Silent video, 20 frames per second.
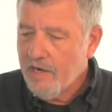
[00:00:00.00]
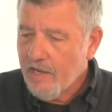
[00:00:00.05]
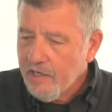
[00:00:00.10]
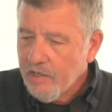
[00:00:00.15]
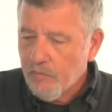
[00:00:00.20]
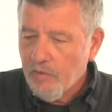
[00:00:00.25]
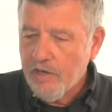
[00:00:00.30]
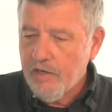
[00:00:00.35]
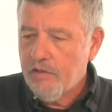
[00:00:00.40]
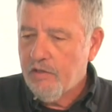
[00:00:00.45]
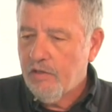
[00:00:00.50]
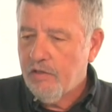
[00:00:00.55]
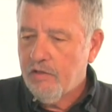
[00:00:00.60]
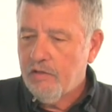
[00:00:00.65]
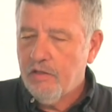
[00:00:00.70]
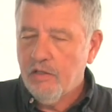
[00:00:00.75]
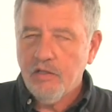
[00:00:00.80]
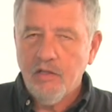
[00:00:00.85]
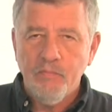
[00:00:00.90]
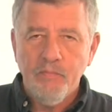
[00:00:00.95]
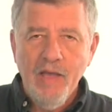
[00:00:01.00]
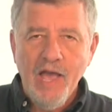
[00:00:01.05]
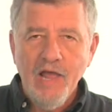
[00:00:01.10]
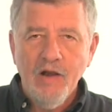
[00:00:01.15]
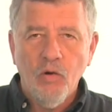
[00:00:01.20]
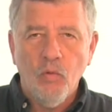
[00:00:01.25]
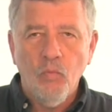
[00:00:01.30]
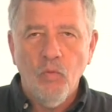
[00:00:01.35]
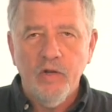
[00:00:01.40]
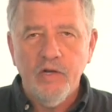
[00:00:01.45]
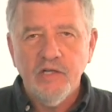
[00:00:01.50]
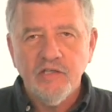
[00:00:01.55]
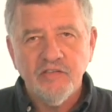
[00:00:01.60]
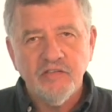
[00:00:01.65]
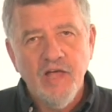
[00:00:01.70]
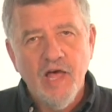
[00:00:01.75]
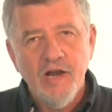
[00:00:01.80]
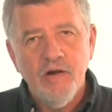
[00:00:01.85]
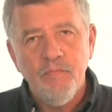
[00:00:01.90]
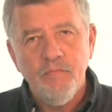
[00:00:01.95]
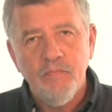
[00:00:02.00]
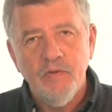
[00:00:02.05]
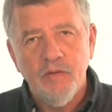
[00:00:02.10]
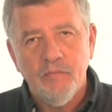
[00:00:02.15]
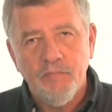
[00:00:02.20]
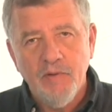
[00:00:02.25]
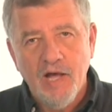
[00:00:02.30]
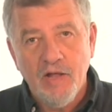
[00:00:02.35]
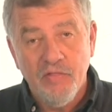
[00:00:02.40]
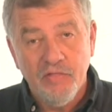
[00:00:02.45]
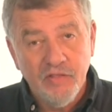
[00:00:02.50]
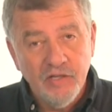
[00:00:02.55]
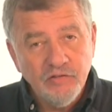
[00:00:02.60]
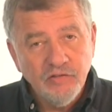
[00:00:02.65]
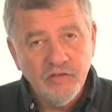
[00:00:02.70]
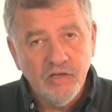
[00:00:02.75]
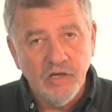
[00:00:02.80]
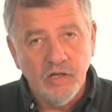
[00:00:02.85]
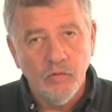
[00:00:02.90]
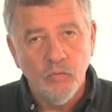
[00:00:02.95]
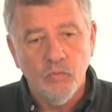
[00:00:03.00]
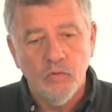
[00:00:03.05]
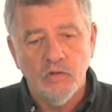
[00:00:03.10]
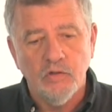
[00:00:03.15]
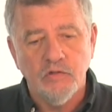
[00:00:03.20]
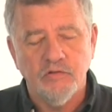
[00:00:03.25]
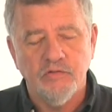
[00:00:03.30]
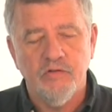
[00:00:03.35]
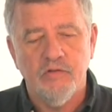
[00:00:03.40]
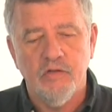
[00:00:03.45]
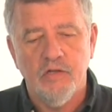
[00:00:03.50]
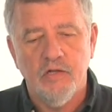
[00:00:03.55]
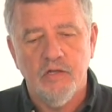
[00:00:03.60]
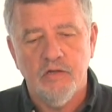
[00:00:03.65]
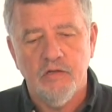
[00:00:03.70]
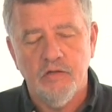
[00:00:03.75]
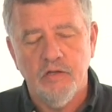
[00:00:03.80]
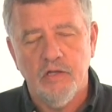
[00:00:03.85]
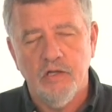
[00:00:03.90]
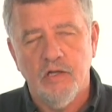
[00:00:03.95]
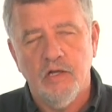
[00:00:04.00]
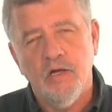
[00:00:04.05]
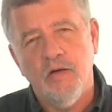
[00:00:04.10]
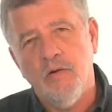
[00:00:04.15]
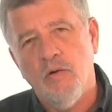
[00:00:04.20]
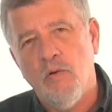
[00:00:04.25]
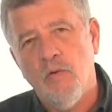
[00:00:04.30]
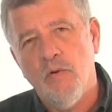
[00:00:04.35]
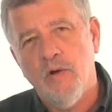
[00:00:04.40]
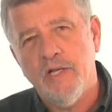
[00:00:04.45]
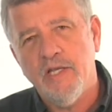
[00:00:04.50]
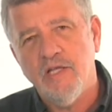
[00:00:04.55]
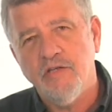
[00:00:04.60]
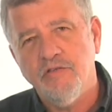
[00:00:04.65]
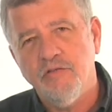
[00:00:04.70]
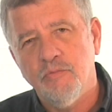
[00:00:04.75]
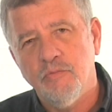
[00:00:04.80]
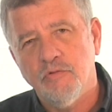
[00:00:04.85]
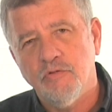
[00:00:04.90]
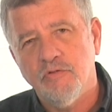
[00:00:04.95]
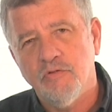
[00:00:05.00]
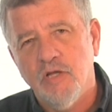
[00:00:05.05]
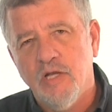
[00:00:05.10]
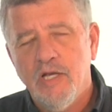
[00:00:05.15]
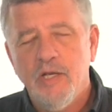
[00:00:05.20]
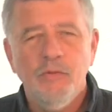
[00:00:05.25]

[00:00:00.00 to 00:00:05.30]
any rate, the Compatto, what excited me about this gun was that, I guess it was